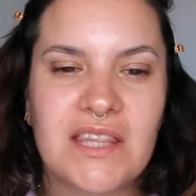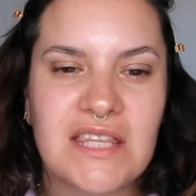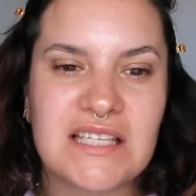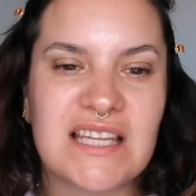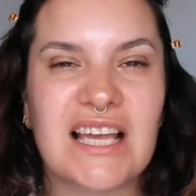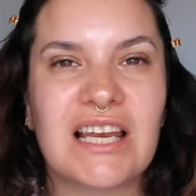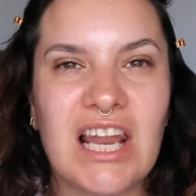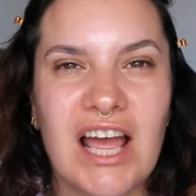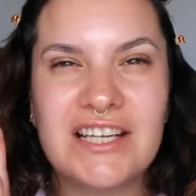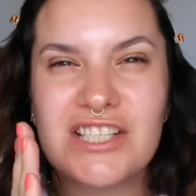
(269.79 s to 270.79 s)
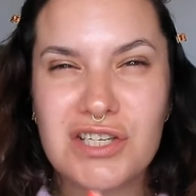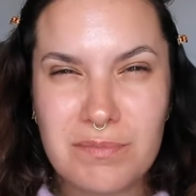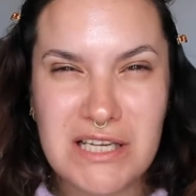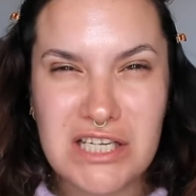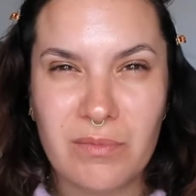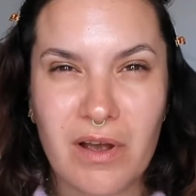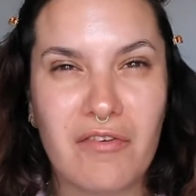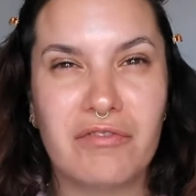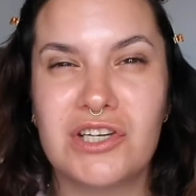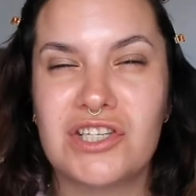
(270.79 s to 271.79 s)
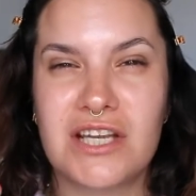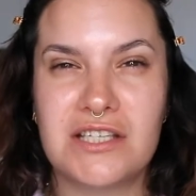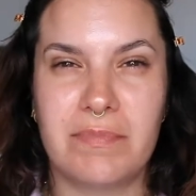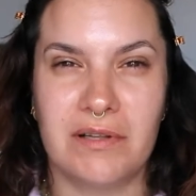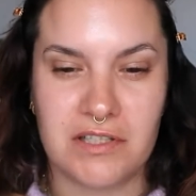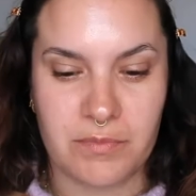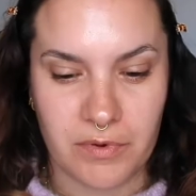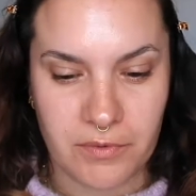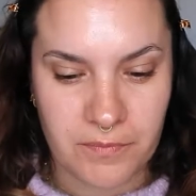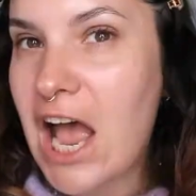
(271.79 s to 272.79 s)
that's like light to medium coverage that is buildable.